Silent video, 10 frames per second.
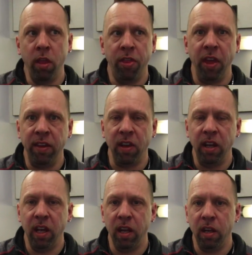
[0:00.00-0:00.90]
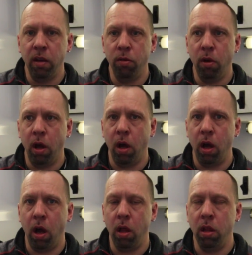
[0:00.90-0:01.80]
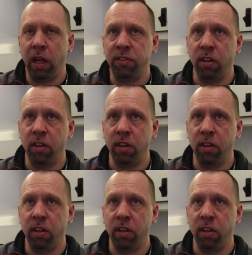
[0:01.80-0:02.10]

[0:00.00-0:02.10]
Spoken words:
of the things I did less